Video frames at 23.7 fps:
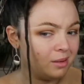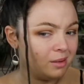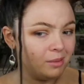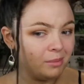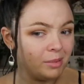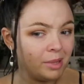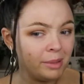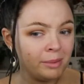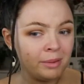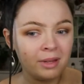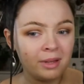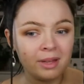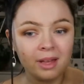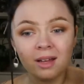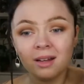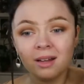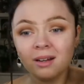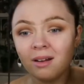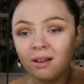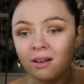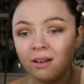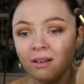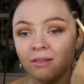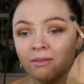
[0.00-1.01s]
Maybe I'll get an
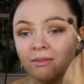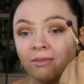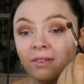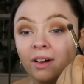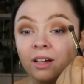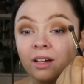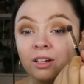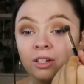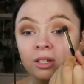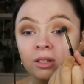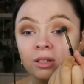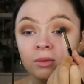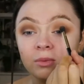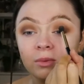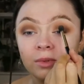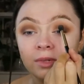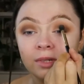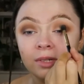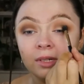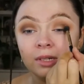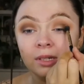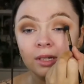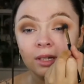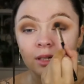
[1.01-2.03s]
eye infection, we'll
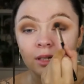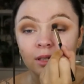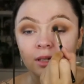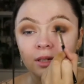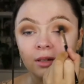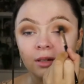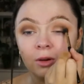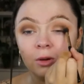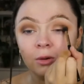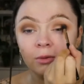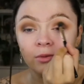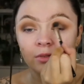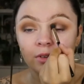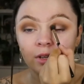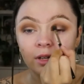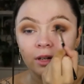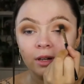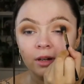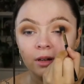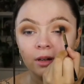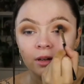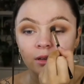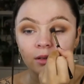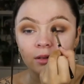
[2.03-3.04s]
see, hopefully
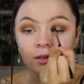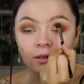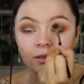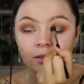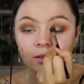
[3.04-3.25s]
not.